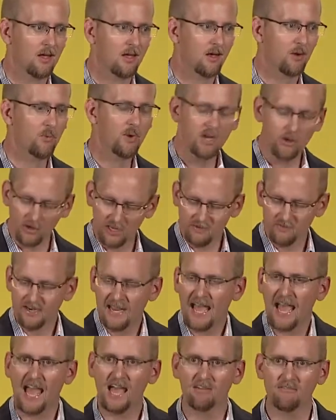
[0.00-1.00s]
We don't even
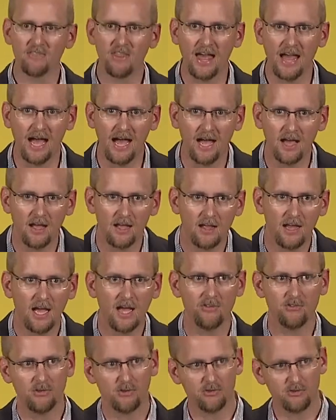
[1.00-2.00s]
have that,
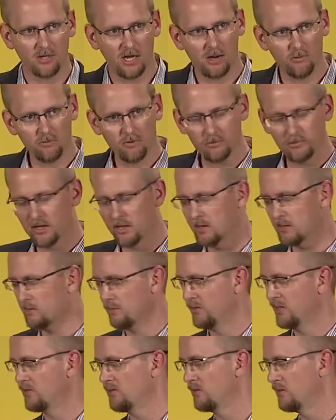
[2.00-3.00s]
as you saw from
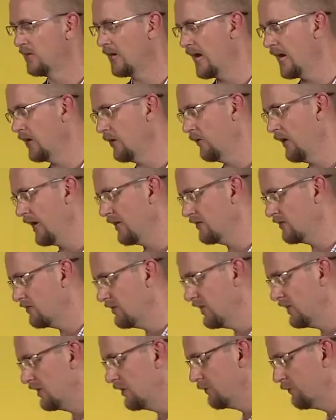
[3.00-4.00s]
the guy who hadn't
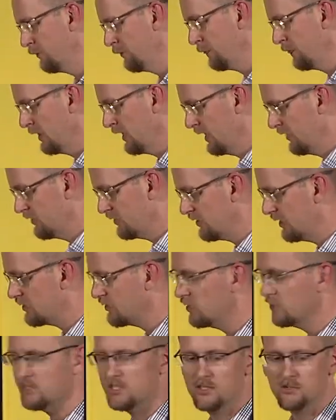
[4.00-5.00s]
seen it in the 6
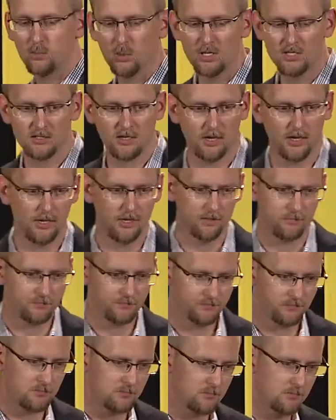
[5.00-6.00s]
years he's worked on it.
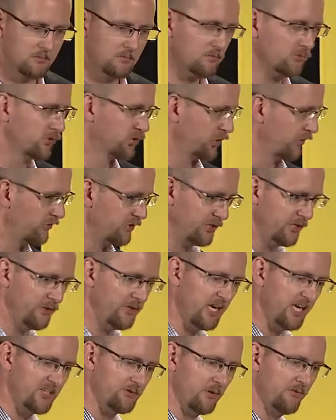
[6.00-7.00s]
So for 2
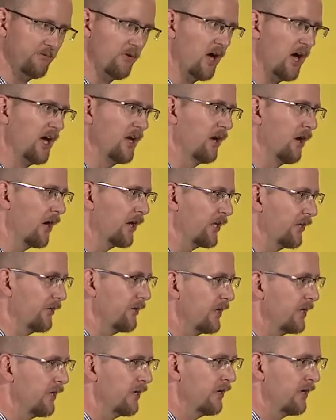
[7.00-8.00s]
days, we fought and
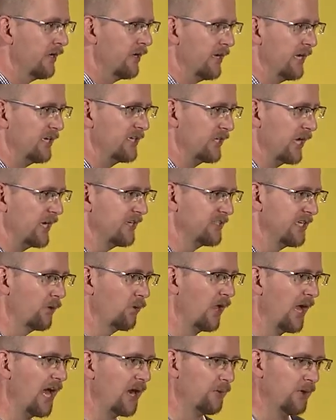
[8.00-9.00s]
argued and tried to say,
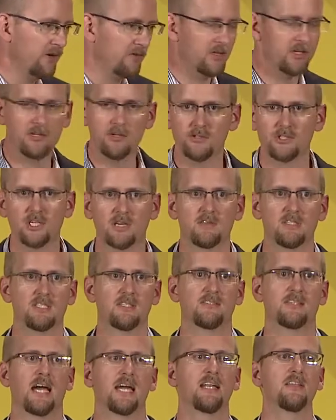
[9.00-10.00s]
well, how do we even do service
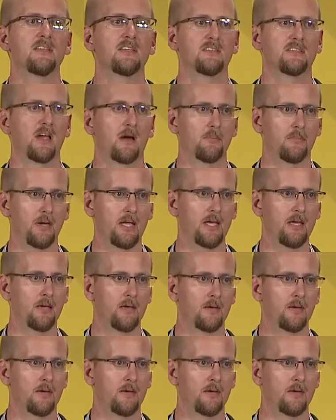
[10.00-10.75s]
design in this company?